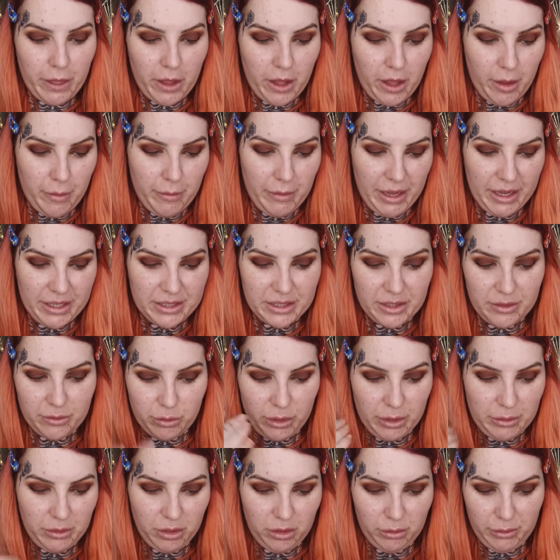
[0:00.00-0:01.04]
As I've
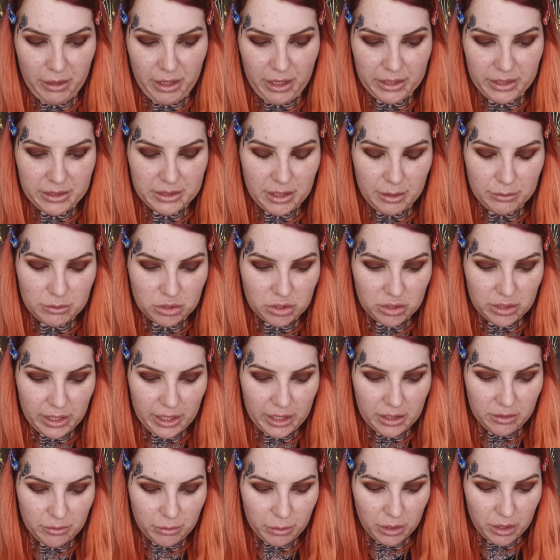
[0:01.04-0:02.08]
wiped on my eyes, and I'm just going to
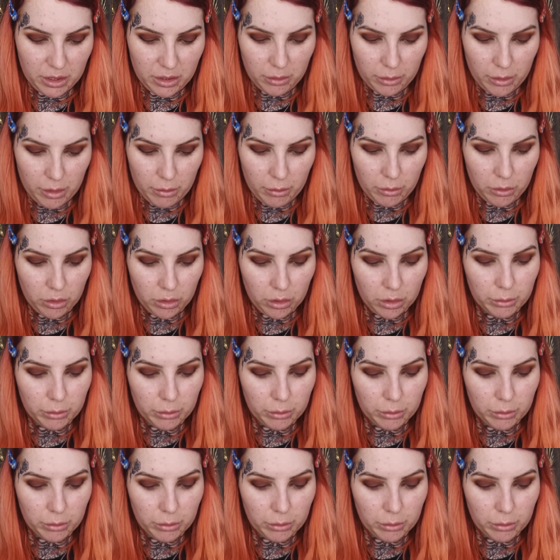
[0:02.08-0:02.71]
kind of put a little bit more